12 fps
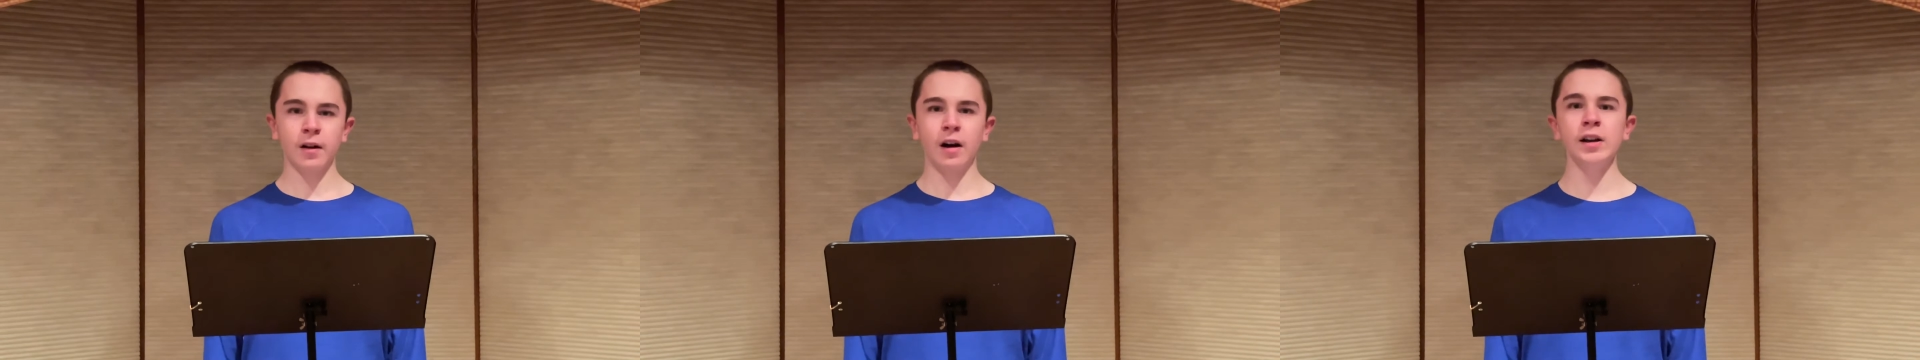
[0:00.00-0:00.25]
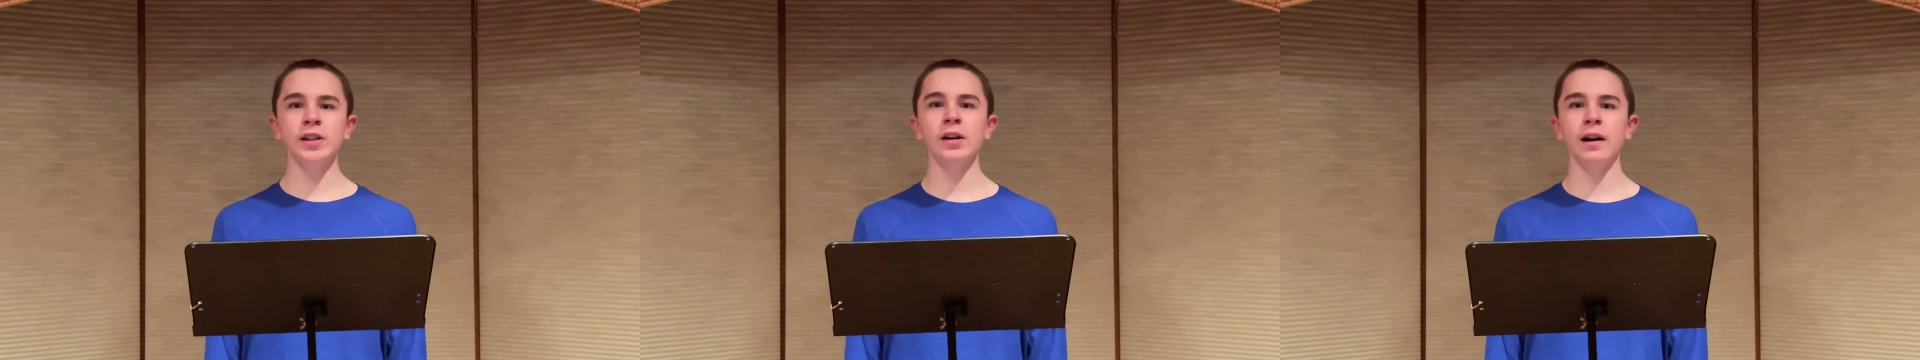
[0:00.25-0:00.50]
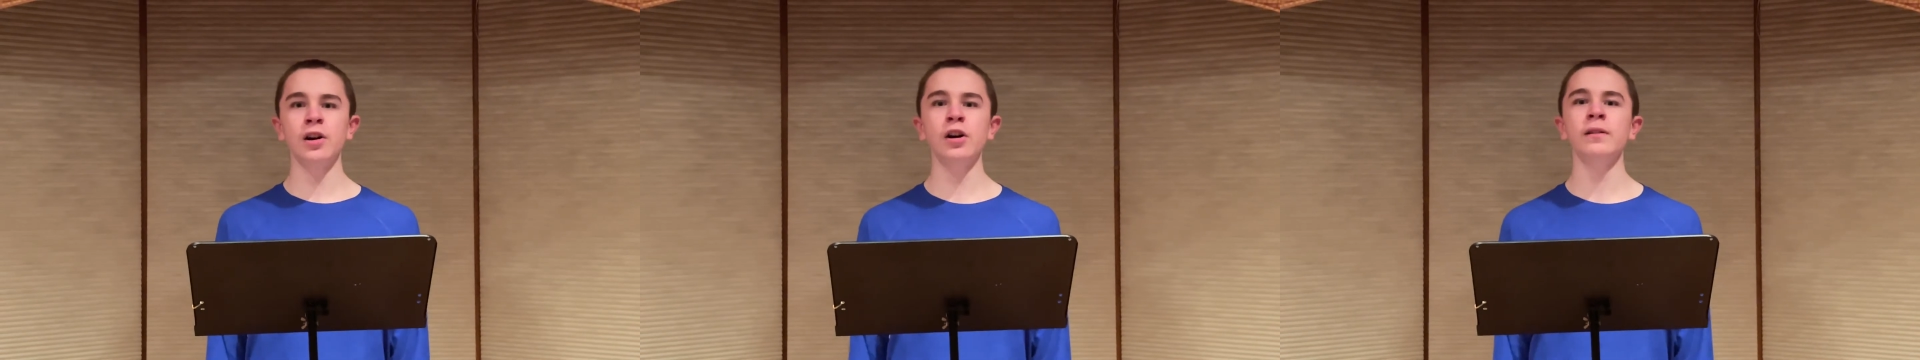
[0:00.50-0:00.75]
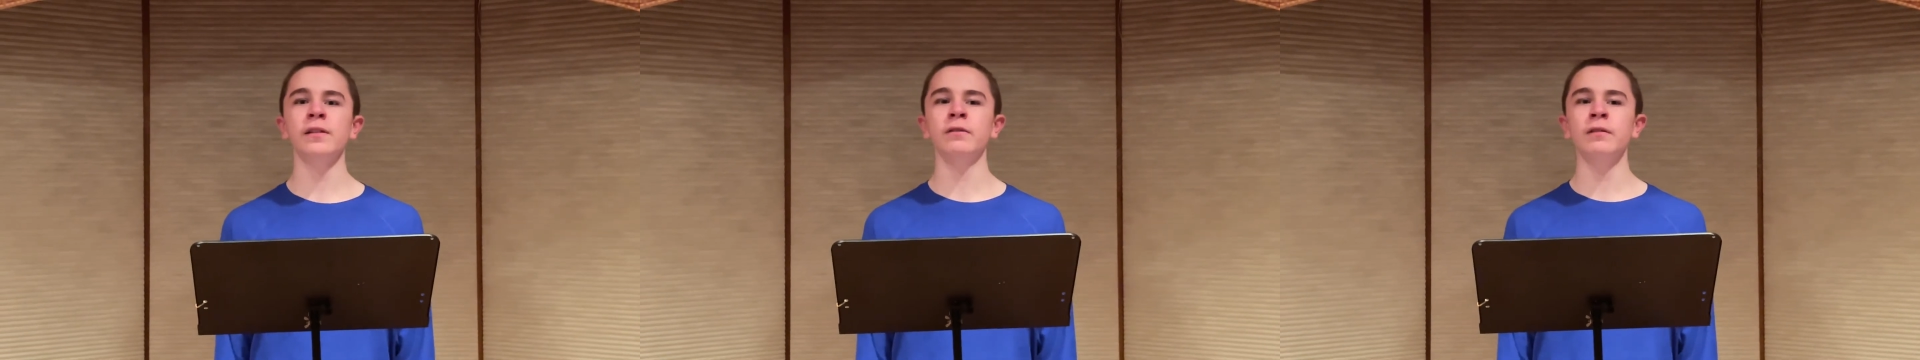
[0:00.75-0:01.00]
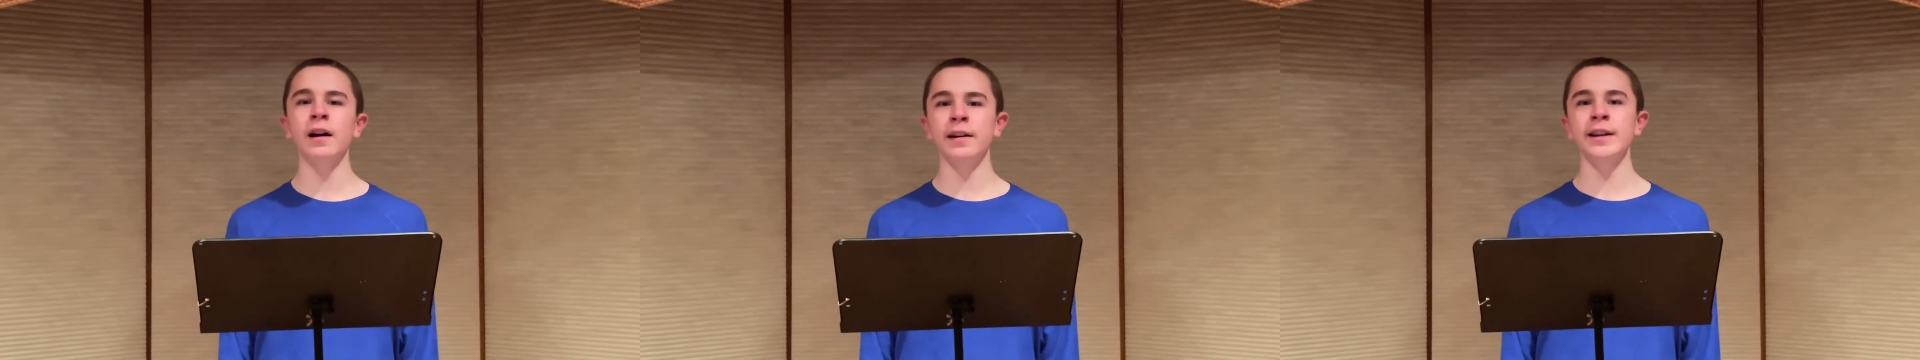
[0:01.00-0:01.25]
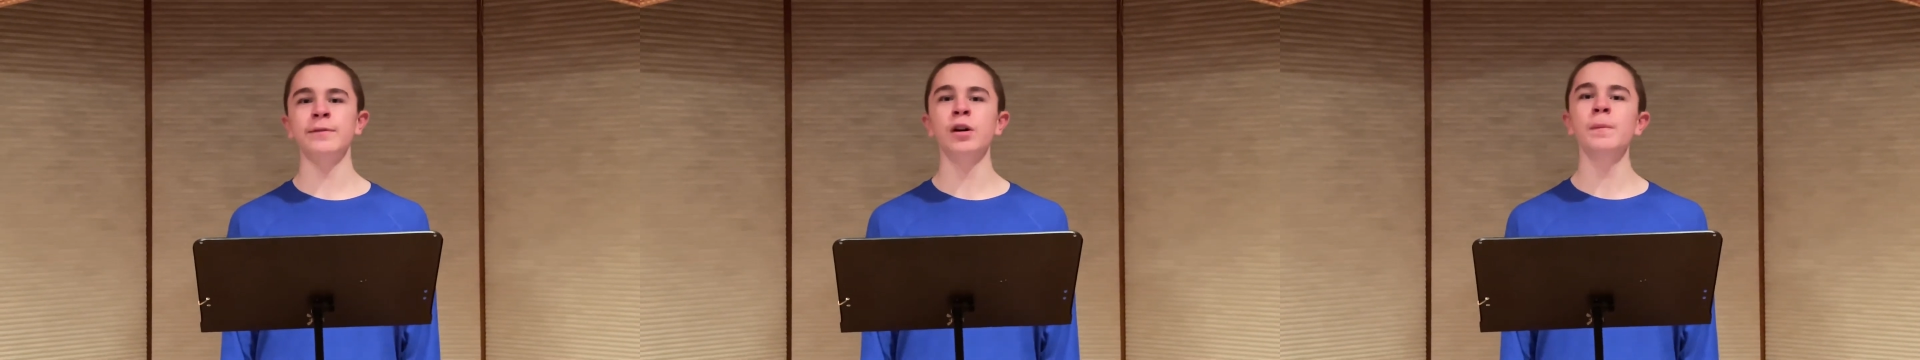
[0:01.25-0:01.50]
Also, I heard that the
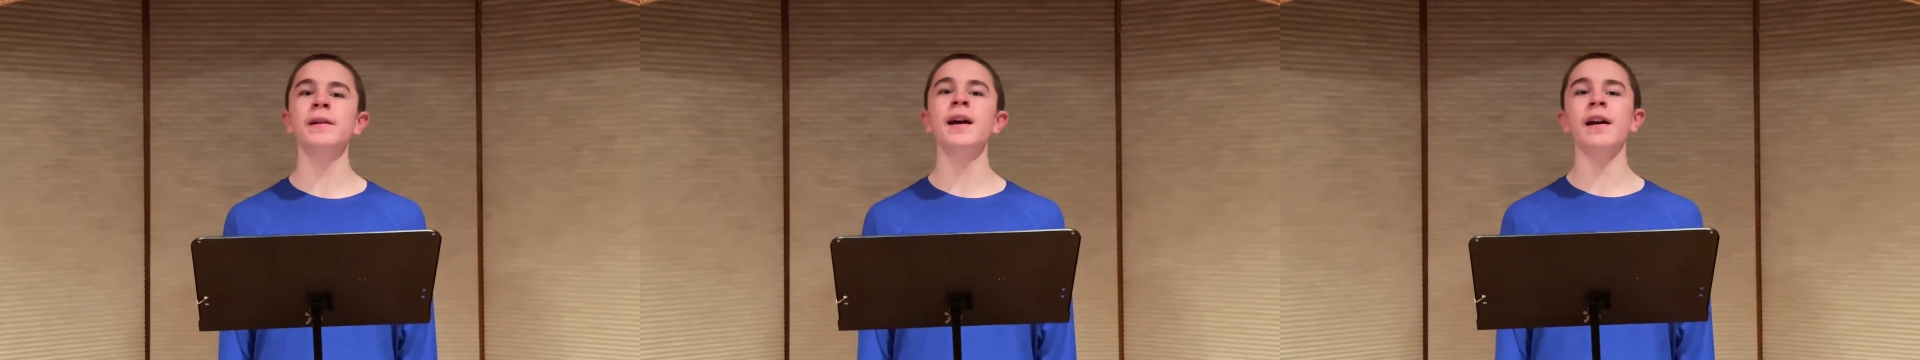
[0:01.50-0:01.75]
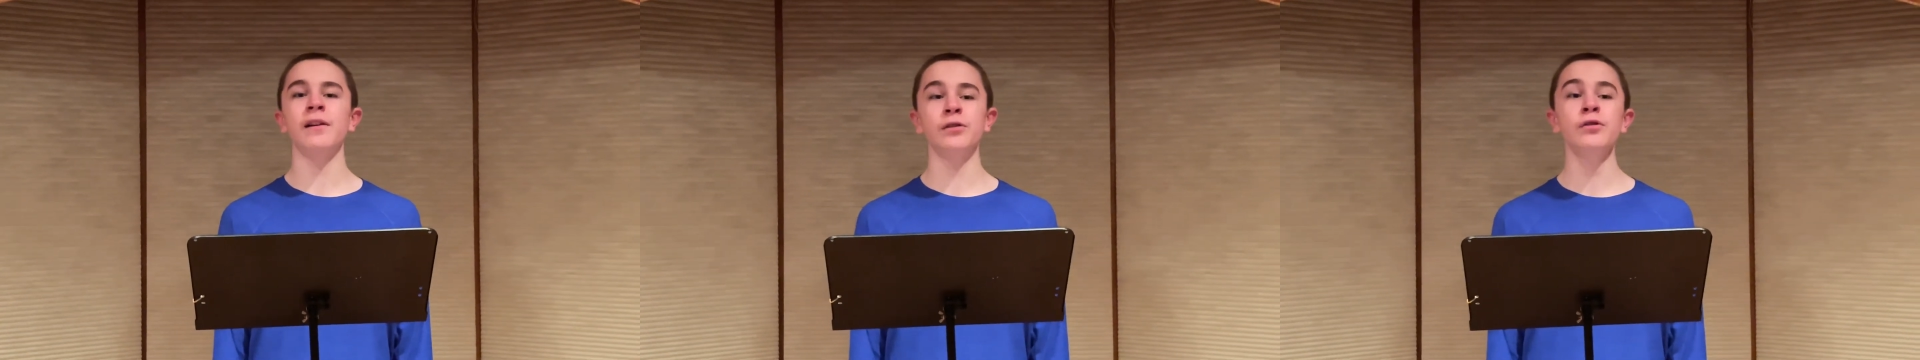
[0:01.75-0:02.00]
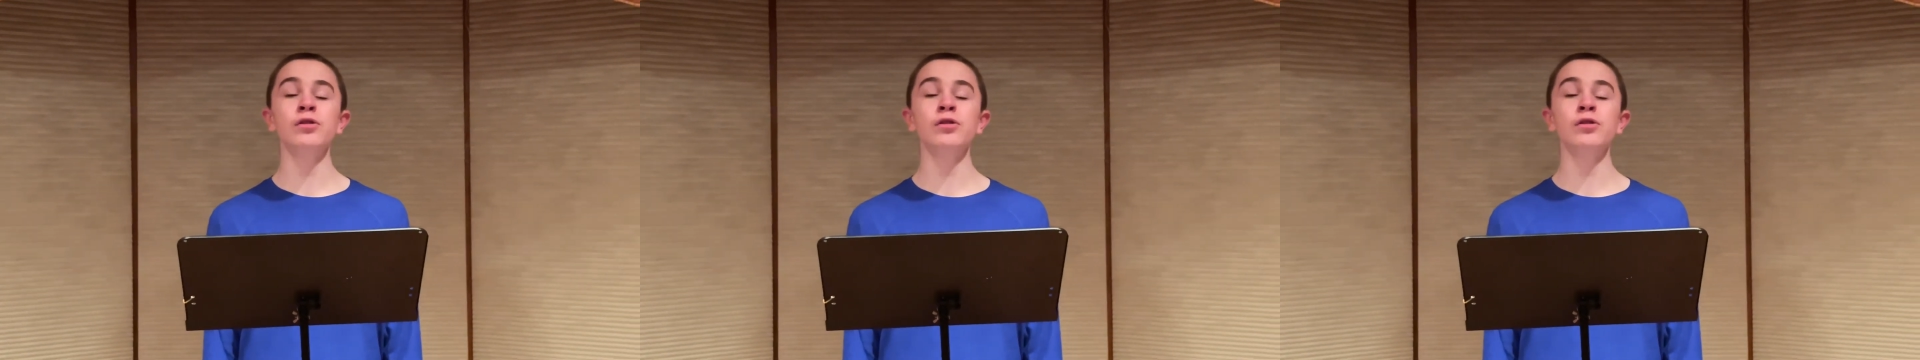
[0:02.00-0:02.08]
Rockies will be getting a new